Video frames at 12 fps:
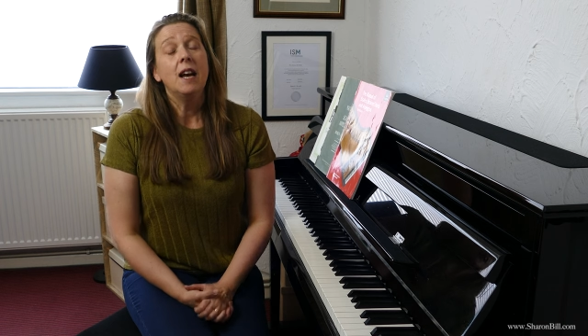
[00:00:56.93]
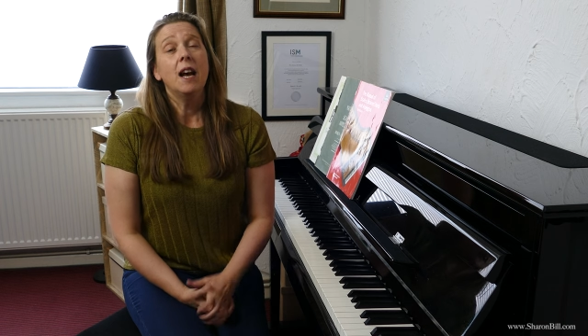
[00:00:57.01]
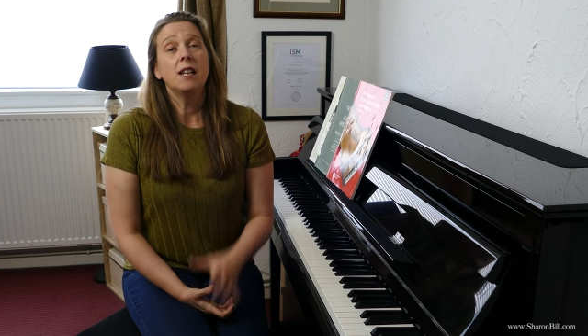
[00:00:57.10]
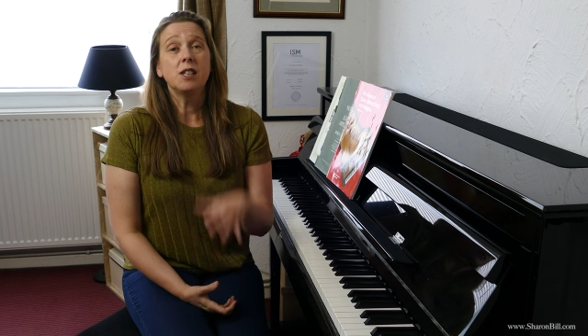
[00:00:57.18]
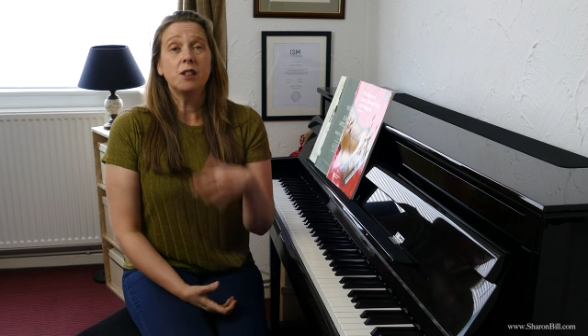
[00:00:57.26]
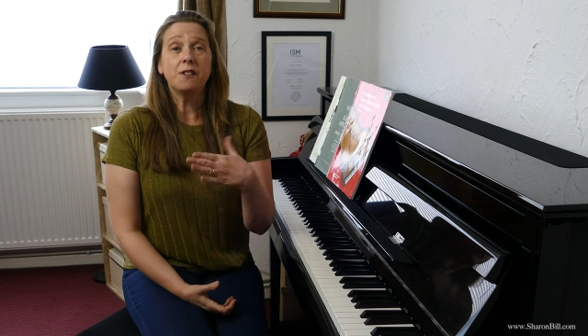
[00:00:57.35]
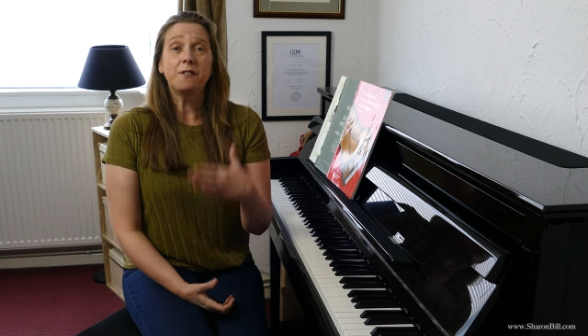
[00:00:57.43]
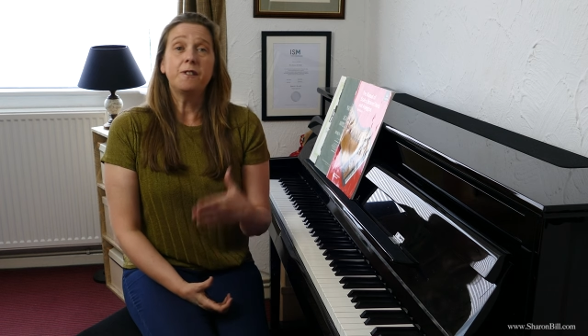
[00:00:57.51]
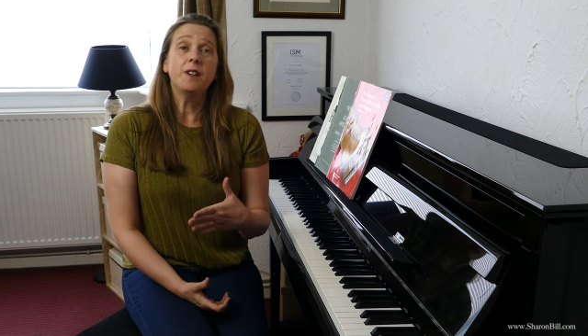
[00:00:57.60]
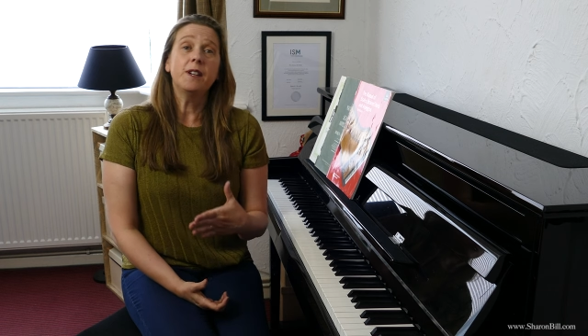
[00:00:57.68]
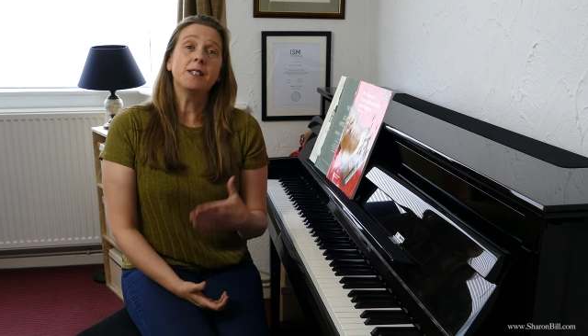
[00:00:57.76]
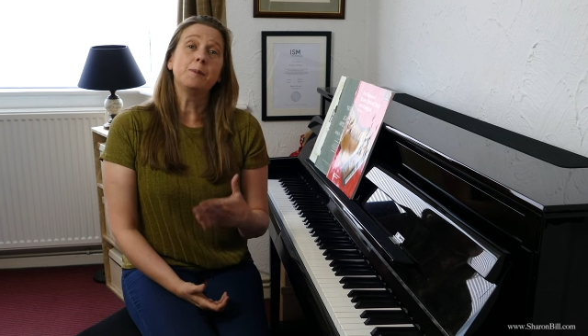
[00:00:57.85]
And so the
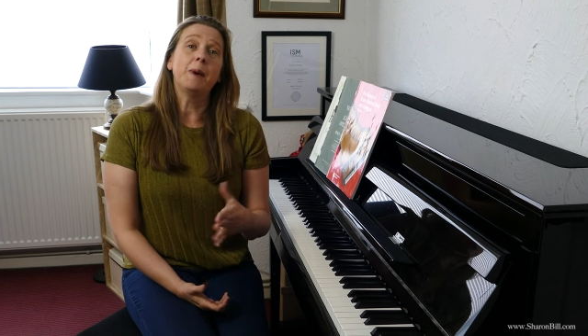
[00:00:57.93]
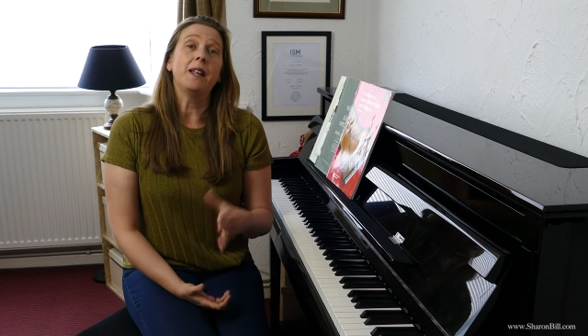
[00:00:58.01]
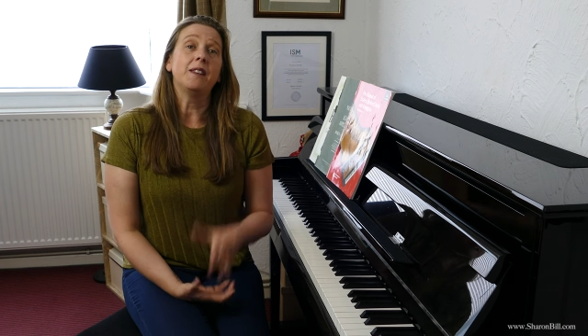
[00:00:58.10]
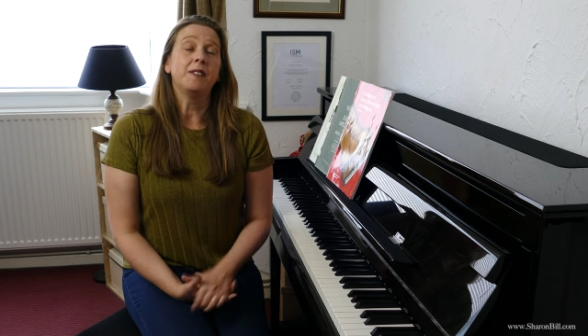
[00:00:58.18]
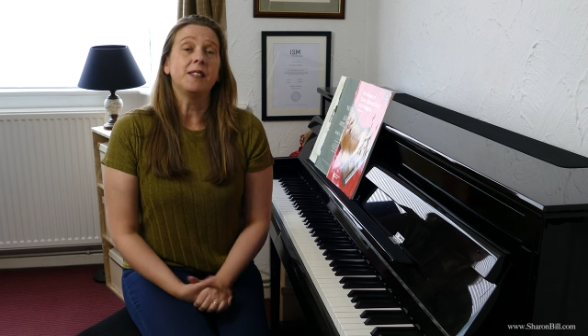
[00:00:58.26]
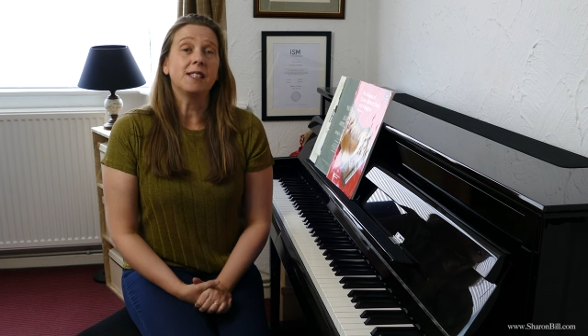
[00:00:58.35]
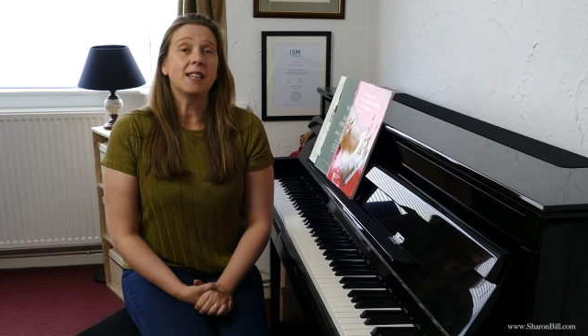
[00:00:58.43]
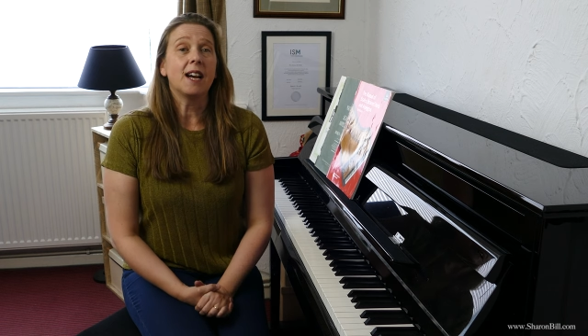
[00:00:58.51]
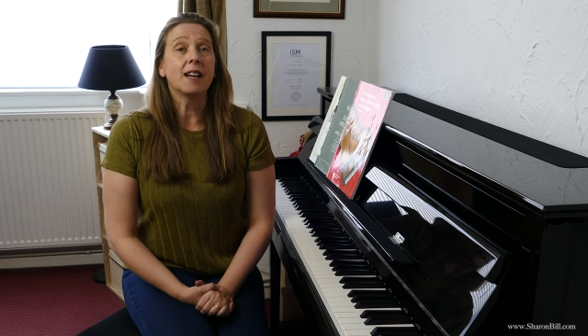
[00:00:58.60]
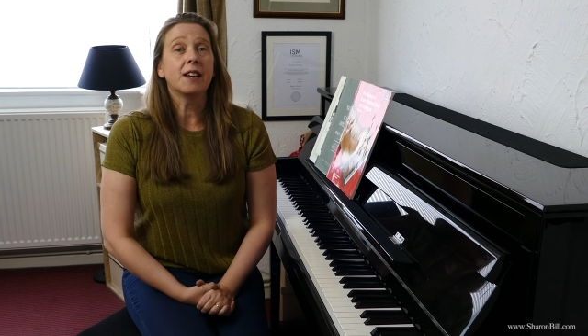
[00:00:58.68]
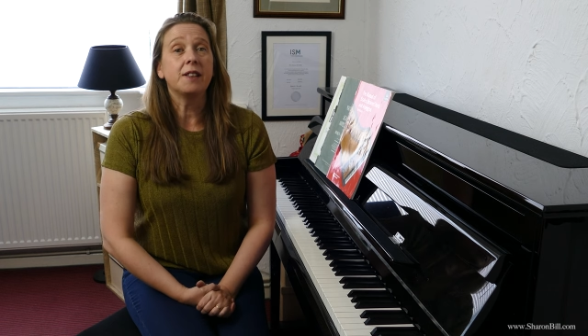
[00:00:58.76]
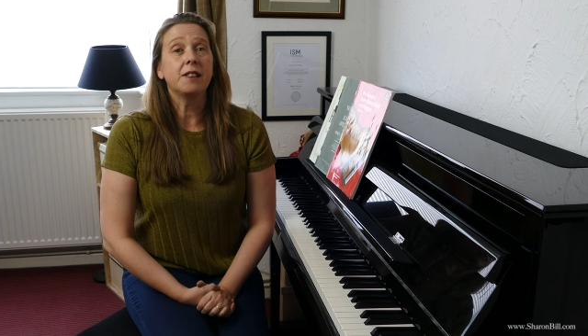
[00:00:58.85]
first benefit that
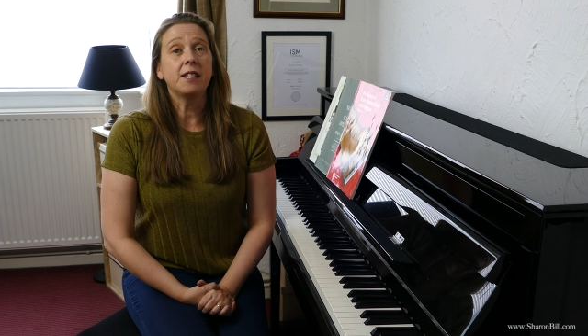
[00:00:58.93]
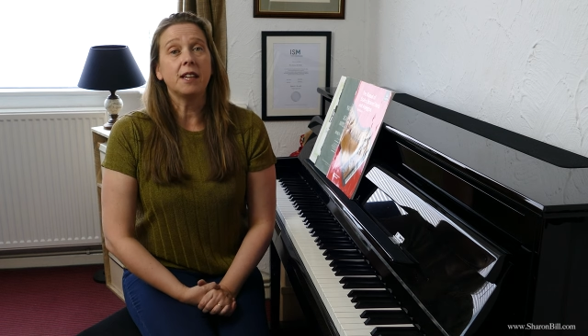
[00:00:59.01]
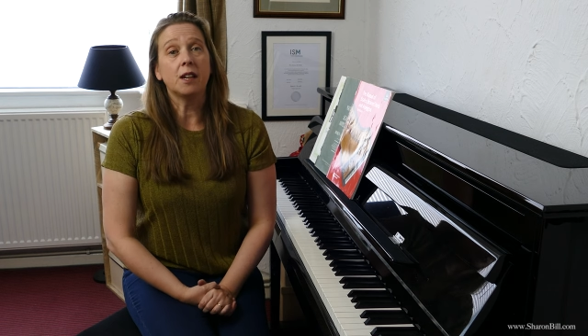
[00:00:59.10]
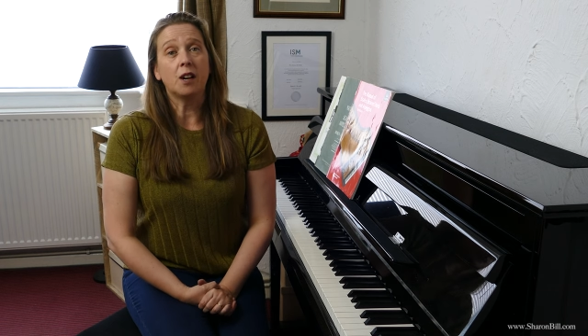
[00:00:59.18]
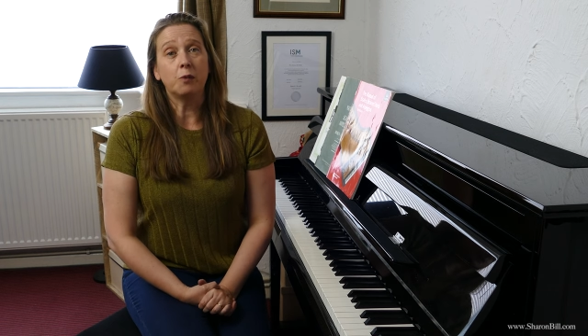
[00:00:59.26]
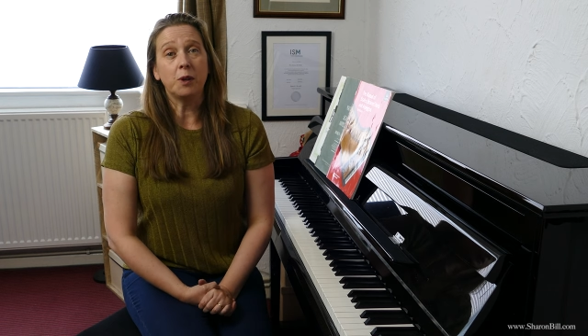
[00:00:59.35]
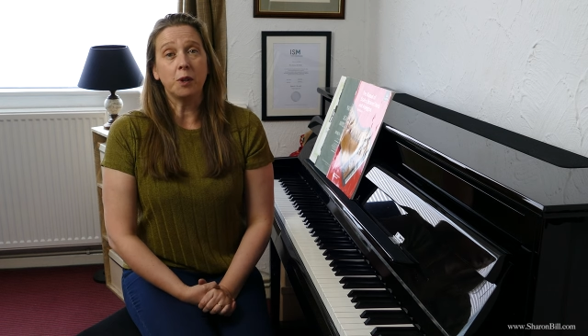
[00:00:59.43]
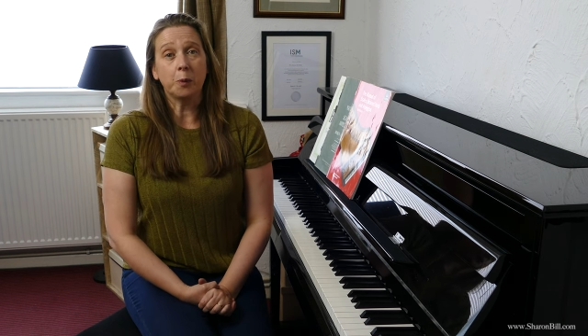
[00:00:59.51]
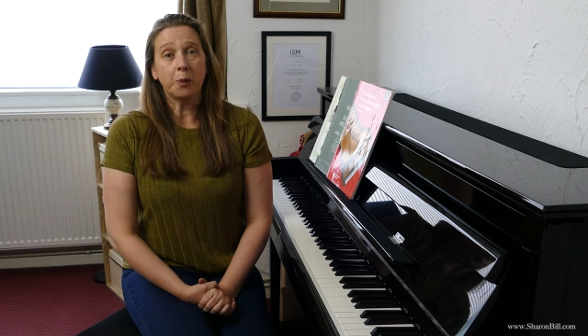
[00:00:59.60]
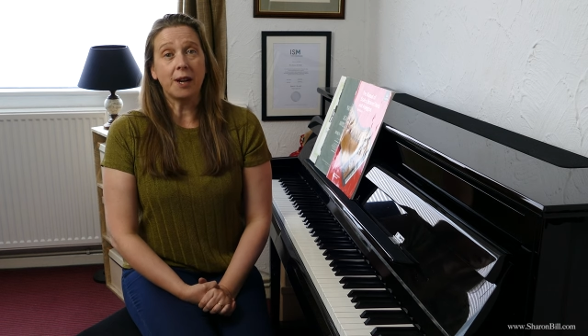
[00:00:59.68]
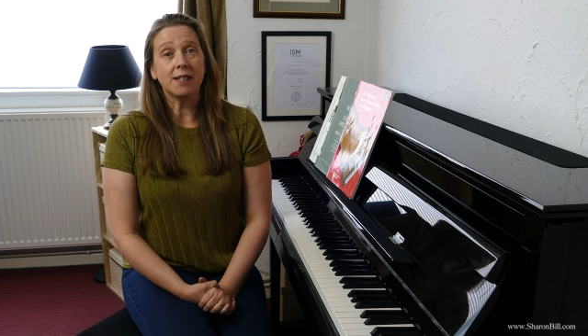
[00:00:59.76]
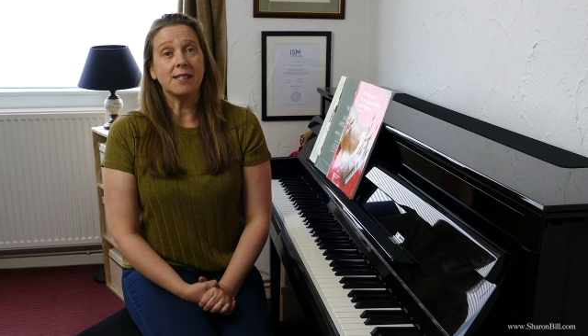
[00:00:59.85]
I can think of when you're
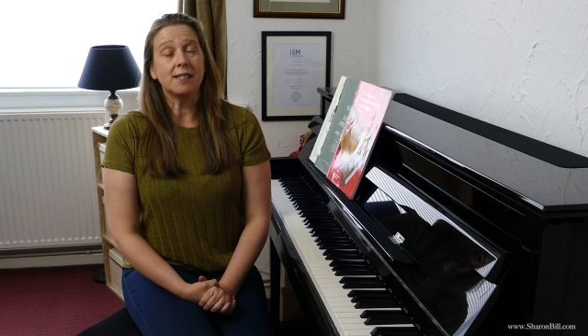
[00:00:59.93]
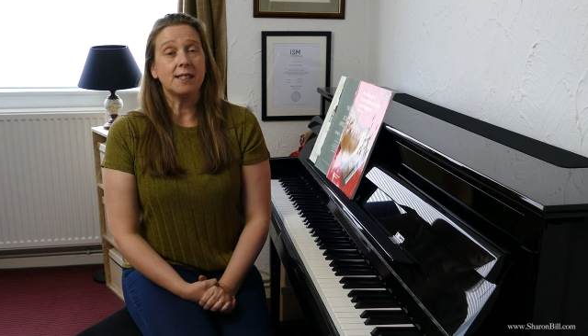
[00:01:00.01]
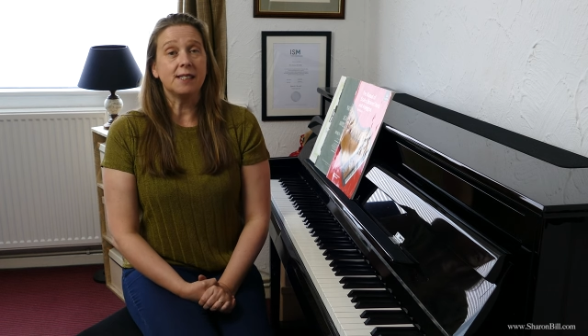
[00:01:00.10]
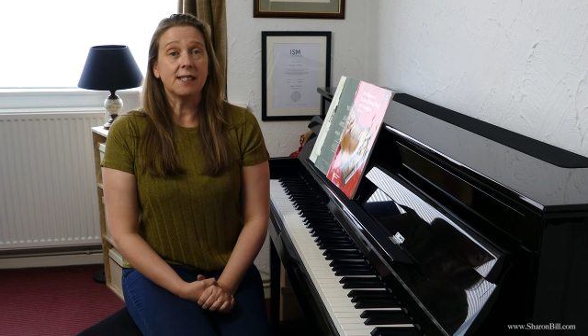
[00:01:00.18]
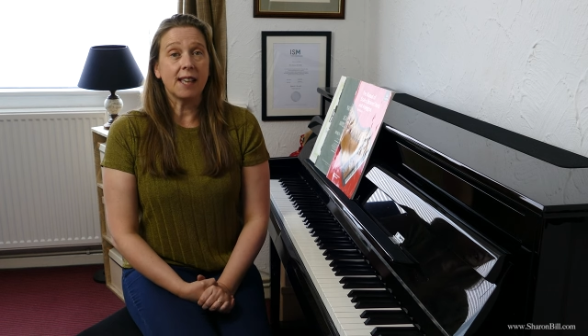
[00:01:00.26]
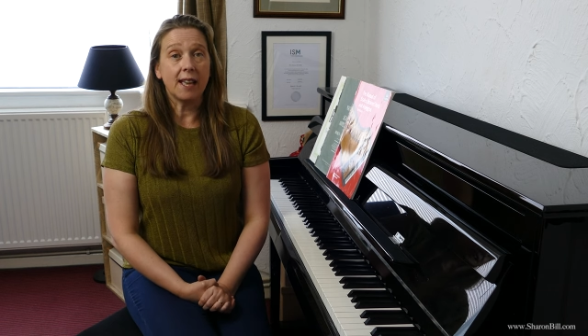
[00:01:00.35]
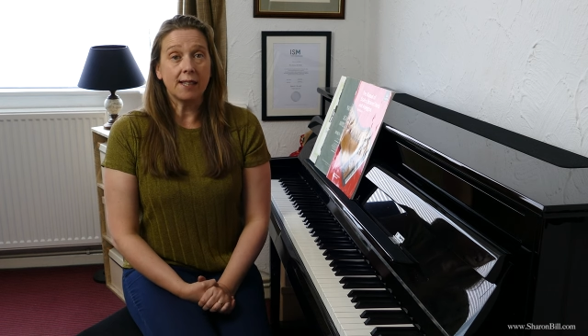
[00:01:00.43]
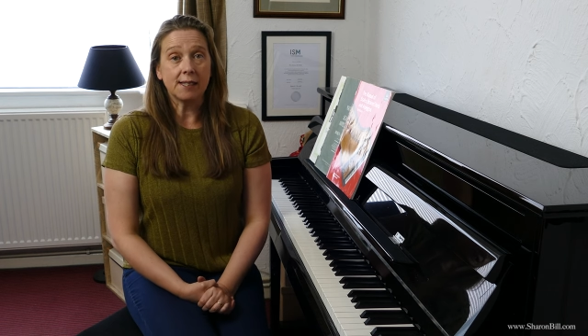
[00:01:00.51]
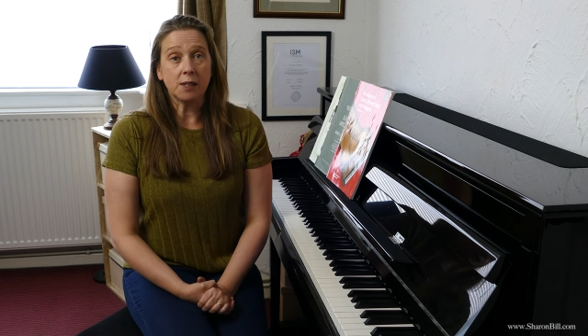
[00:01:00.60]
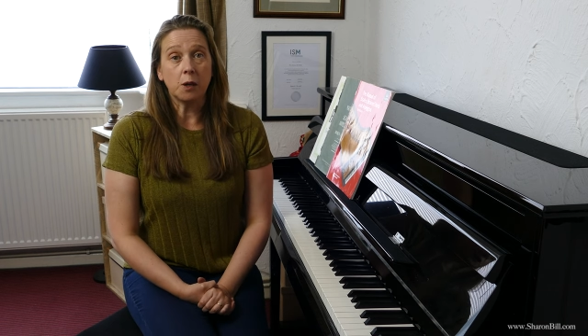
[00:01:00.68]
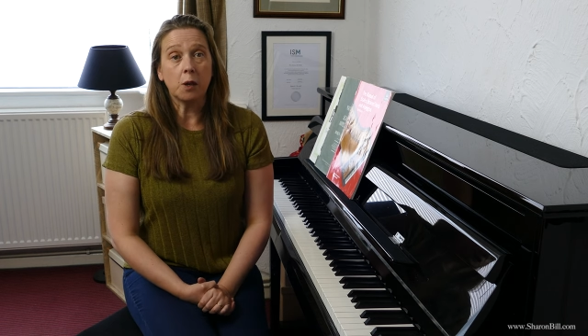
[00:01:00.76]
practicing scales and